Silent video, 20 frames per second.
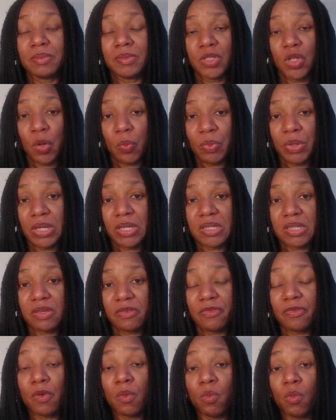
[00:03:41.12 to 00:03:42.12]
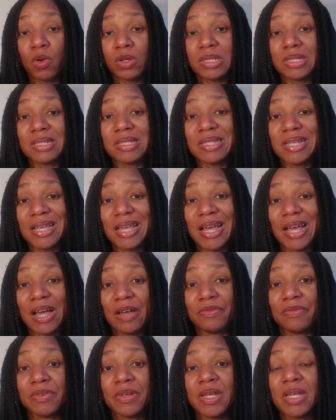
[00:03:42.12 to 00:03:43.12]
topics, from what they
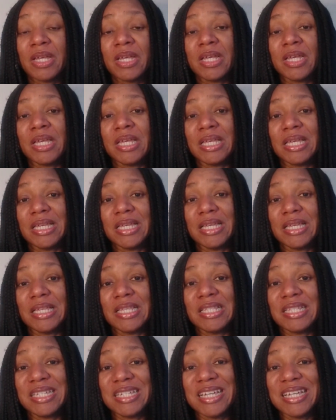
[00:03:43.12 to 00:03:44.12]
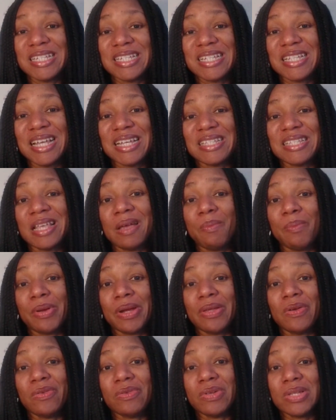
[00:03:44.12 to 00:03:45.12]
have indicated as their
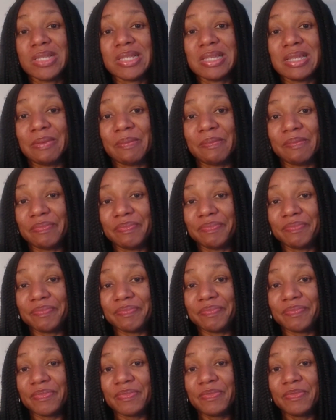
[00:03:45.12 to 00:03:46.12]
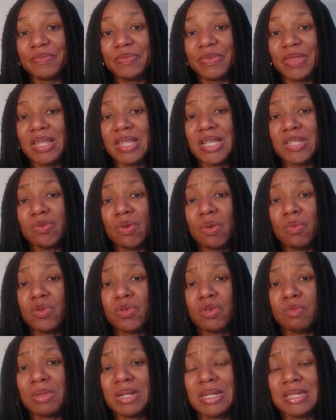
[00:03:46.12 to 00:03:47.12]
priority. That's where we
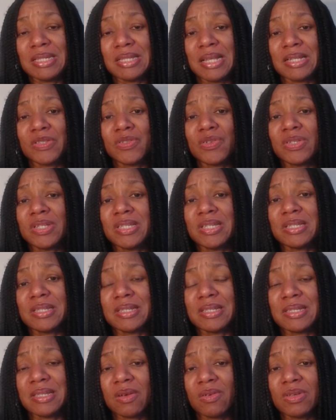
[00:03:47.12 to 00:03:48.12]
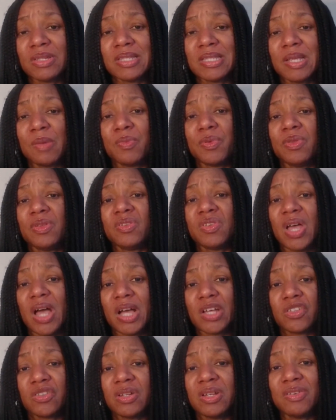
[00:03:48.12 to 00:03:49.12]
would normally start. So this is the second step. You need to
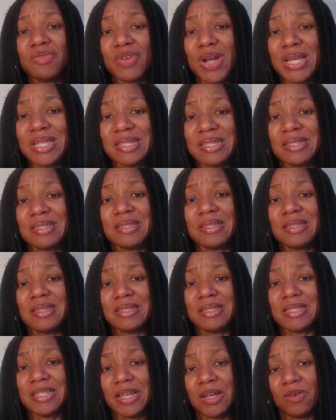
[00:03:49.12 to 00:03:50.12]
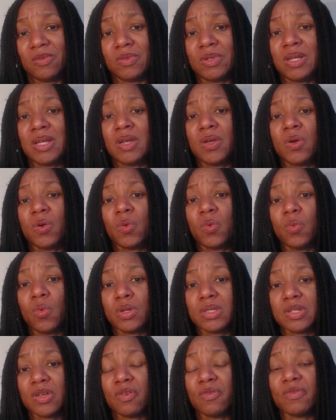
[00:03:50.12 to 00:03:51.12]
actually write it down,
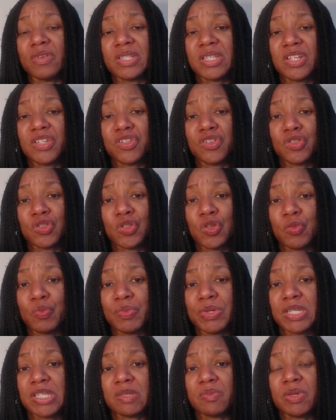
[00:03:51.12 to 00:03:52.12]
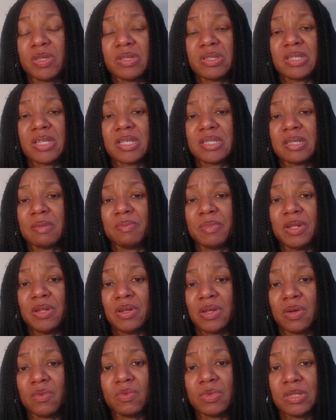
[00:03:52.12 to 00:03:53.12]
what conversation topics, because there's a
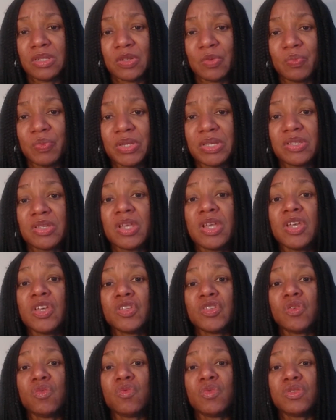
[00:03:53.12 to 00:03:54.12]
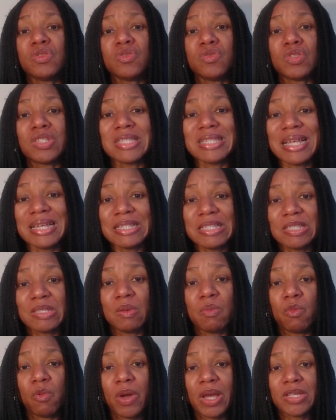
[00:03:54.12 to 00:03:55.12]
million and one topics. So you want to start
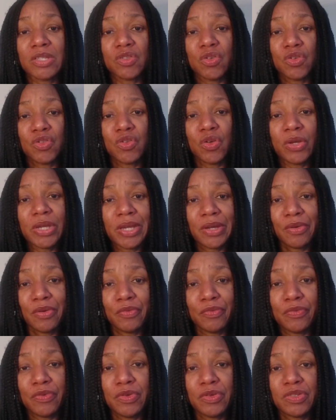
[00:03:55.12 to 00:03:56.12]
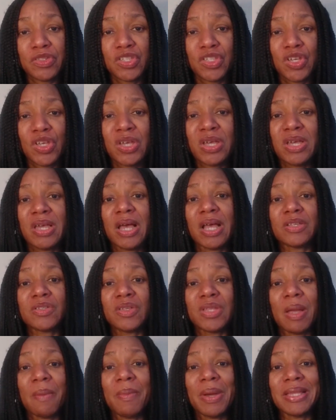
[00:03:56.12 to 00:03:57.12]
somewhere so you don't get confused. And
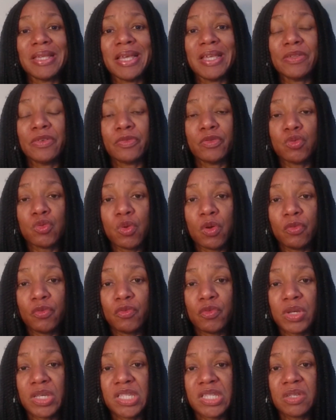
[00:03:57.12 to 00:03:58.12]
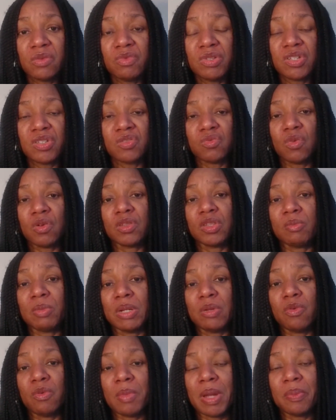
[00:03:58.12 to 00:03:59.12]
so that by the end of 12 weeks, which is what
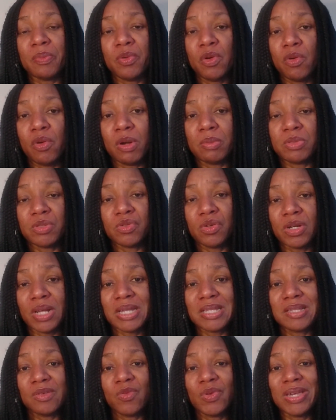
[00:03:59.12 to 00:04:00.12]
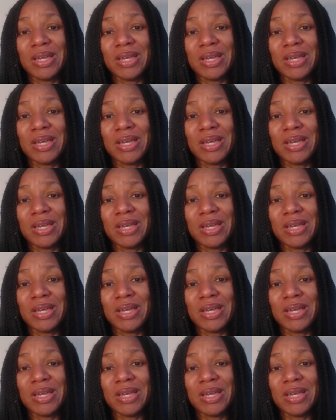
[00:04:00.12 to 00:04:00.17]
normally what my programs run at, we